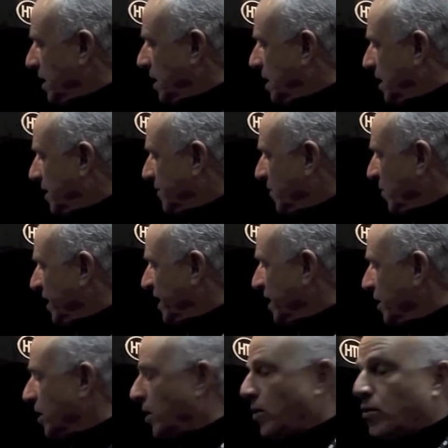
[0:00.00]
Um, we
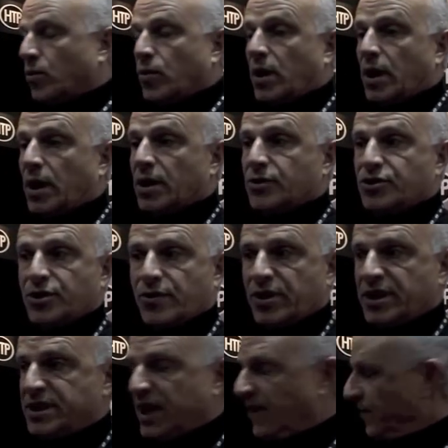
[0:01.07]
can go uh, 0
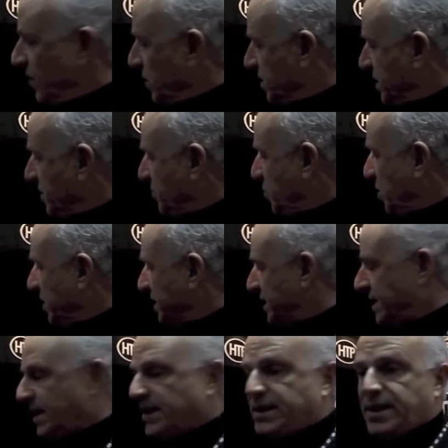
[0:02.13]
to 10 volt input,
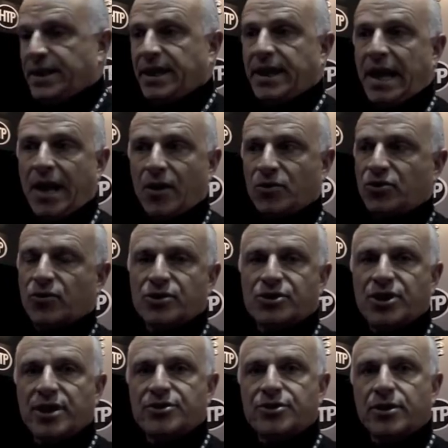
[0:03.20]
TT, outdoor
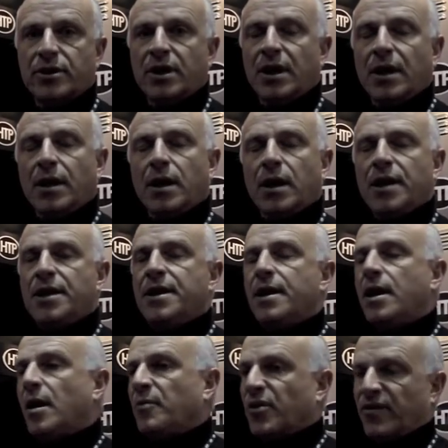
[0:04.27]
sensor,
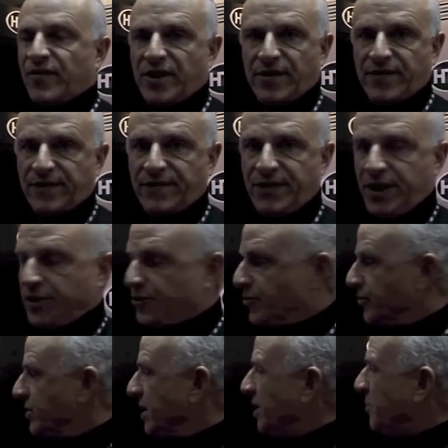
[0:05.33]
number of different
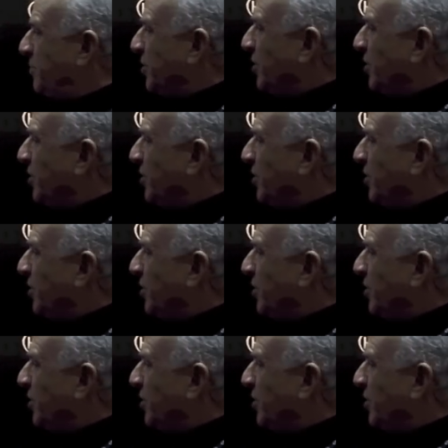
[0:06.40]
features. And the